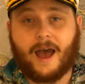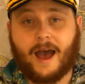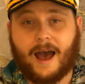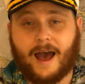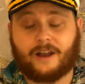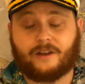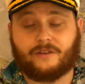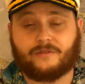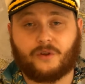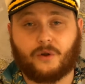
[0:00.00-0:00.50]

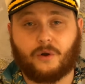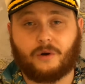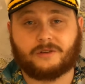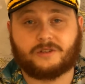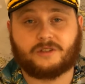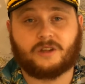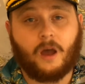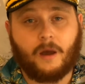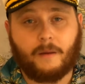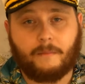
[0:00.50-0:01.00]
and, of
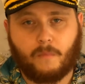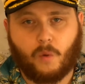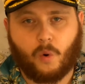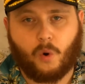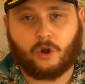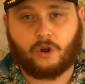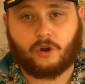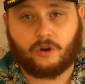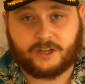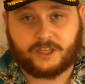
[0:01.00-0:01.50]
course,
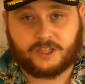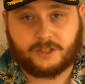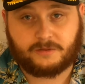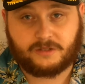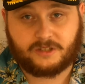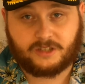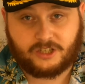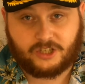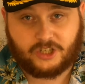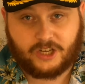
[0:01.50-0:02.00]
more crisp
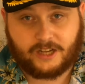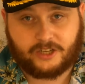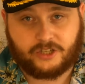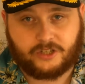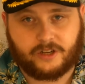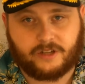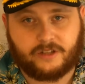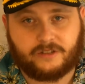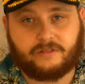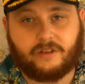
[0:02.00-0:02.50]

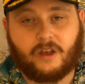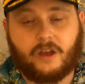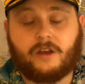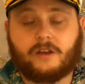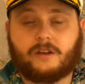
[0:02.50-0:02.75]
suggestions.